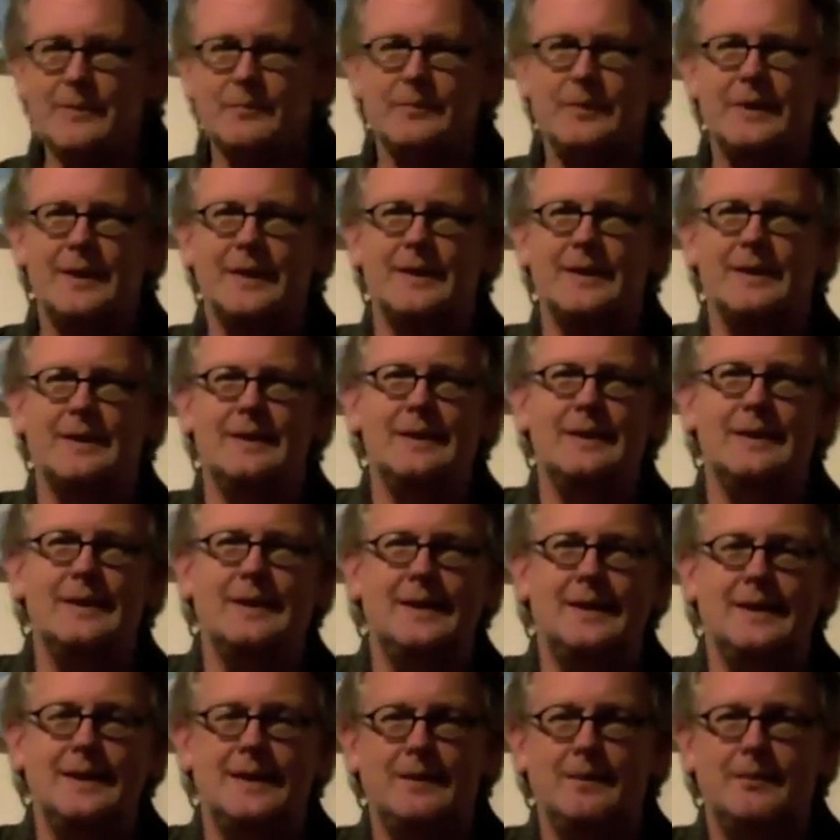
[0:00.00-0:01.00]
but
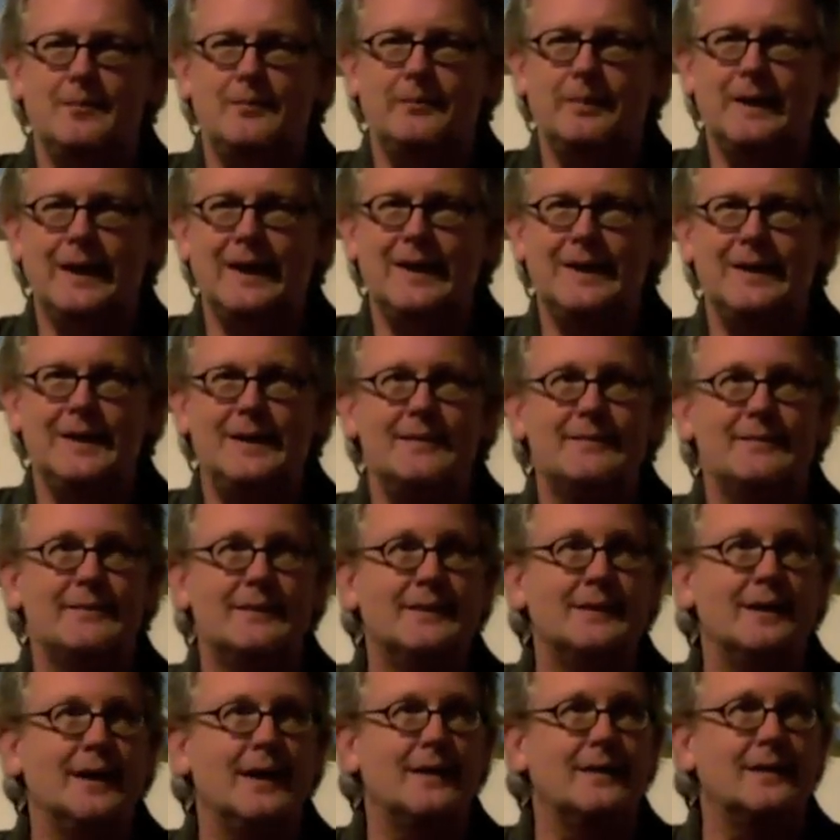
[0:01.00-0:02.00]
the body of
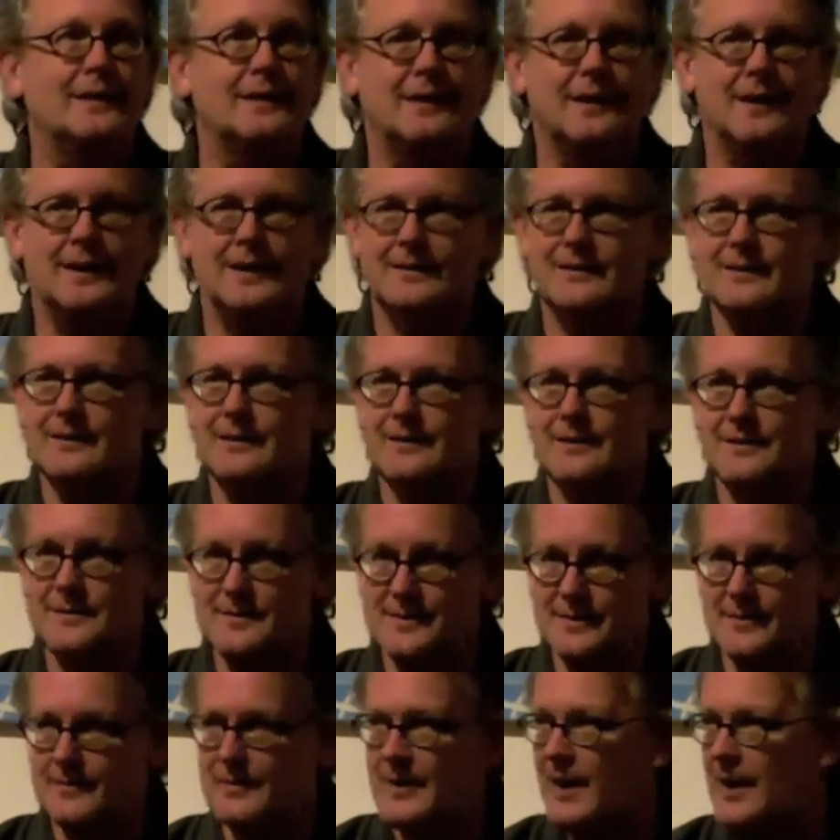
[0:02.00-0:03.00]
the Tathagata is
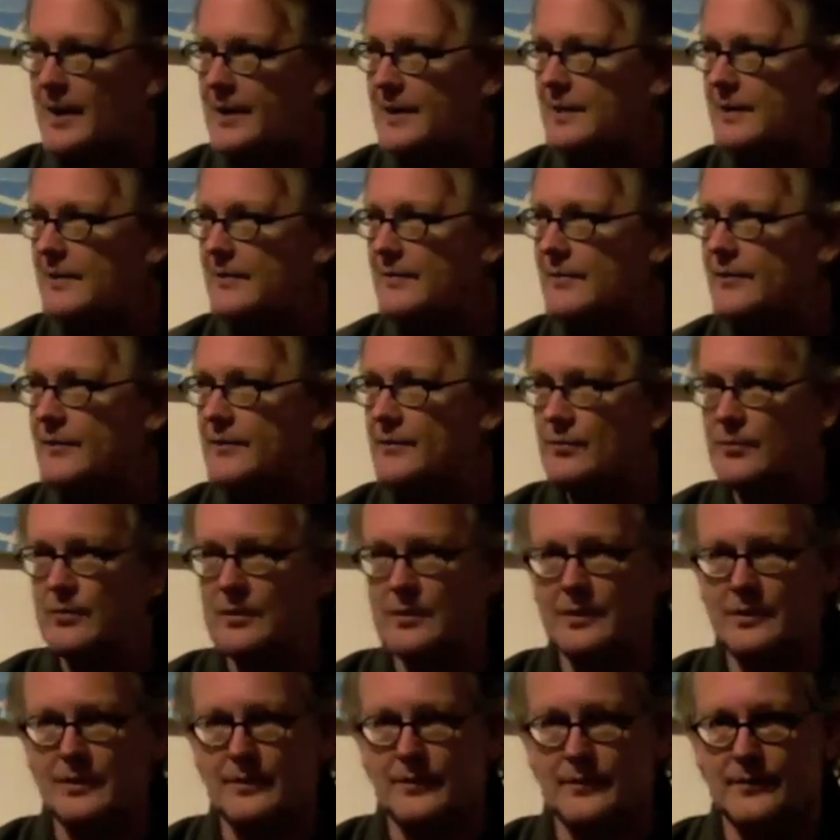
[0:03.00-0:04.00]
the body of this
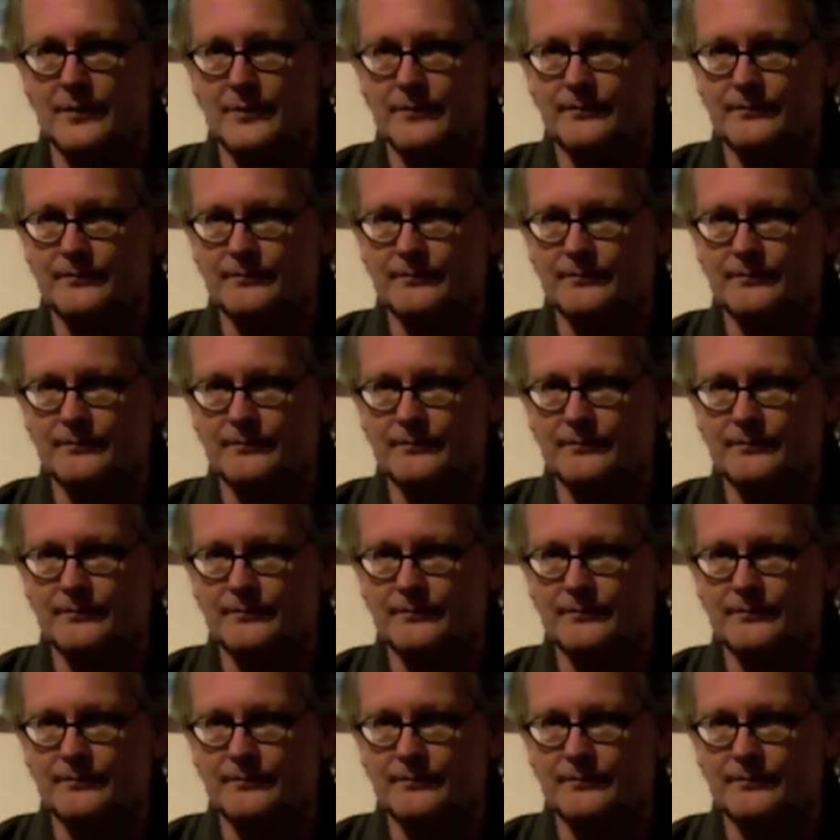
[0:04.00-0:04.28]
world.